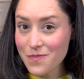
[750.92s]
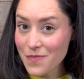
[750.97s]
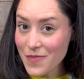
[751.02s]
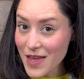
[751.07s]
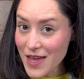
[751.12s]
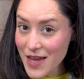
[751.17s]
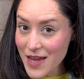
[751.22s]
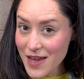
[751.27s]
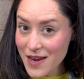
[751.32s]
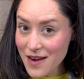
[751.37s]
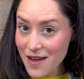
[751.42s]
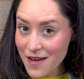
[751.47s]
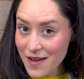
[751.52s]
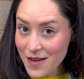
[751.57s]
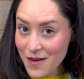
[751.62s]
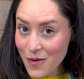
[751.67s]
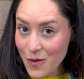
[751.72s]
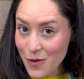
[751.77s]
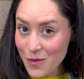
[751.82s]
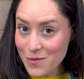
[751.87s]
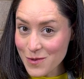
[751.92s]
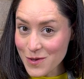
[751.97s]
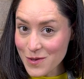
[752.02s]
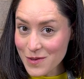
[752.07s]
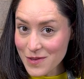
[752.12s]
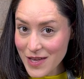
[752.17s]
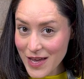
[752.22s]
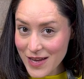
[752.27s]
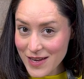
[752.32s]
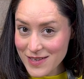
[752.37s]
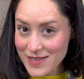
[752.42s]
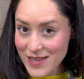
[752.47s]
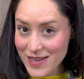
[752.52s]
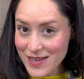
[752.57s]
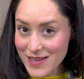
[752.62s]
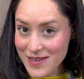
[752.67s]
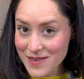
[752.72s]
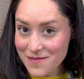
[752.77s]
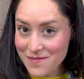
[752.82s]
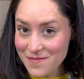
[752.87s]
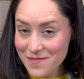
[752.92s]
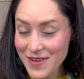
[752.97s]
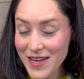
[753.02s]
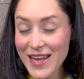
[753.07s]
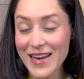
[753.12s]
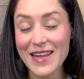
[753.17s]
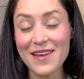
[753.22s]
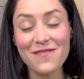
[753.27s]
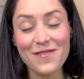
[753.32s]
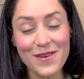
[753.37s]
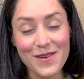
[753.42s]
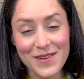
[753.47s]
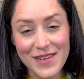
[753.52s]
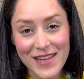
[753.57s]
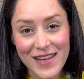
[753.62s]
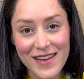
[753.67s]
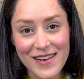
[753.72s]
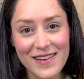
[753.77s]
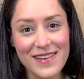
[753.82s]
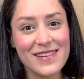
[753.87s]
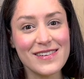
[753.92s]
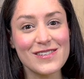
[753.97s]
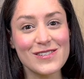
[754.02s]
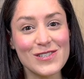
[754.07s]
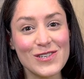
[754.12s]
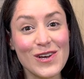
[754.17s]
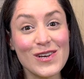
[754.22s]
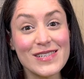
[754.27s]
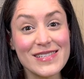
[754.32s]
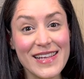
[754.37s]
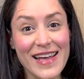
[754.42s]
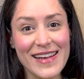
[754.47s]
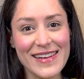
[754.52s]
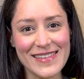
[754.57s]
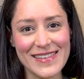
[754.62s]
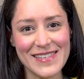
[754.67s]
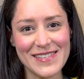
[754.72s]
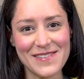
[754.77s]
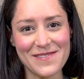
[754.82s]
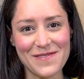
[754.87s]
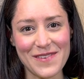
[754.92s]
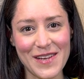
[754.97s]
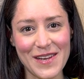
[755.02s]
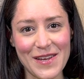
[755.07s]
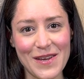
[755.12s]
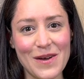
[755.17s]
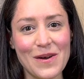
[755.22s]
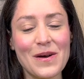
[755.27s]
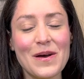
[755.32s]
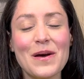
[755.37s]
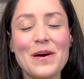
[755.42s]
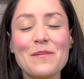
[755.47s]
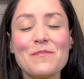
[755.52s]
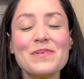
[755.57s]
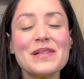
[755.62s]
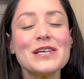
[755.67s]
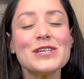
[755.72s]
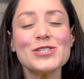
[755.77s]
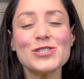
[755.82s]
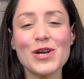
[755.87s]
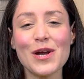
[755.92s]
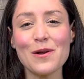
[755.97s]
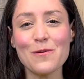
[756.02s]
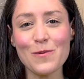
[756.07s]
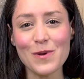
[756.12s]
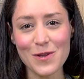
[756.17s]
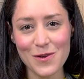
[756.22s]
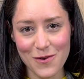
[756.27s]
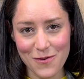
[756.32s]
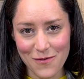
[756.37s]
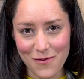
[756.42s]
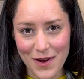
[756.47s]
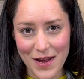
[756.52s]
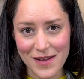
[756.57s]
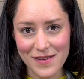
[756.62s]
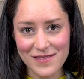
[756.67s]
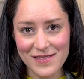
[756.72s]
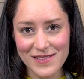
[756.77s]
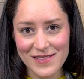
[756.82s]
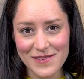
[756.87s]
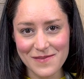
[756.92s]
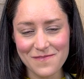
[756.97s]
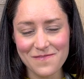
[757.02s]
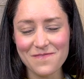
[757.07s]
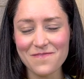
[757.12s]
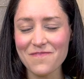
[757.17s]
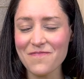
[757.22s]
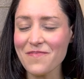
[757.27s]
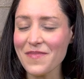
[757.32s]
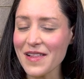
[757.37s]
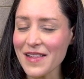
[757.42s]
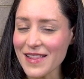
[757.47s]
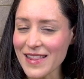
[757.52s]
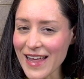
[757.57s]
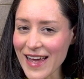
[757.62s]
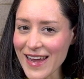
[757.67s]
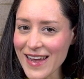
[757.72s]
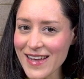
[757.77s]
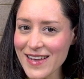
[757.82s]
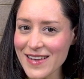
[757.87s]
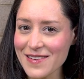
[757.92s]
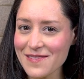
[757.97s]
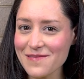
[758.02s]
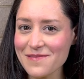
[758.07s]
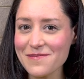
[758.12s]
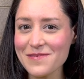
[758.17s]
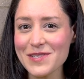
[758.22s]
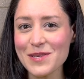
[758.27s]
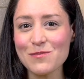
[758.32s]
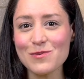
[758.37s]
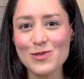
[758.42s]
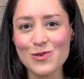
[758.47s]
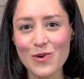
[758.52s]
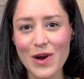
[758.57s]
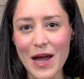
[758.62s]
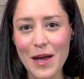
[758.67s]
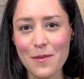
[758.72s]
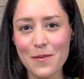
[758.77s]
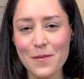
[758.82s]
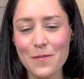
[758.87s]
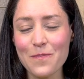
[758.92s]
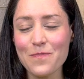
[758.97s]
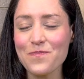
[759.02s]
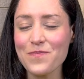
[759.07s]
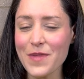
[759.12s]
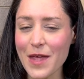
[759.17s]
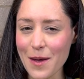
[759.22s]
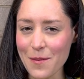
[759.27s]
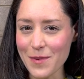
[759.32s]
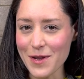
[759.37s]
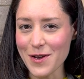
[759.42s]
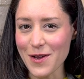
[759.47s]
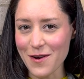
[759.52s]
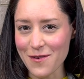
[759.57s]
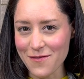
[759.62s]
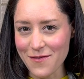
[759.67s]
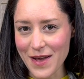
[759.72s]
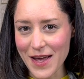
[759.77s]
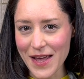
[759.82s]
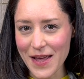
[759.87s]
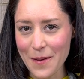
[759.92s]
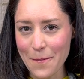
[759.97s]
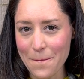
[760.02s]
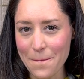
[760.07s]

and I hope you liked it. And if you did, just like this video, please share it with your friends, like, subscribe, and be notified.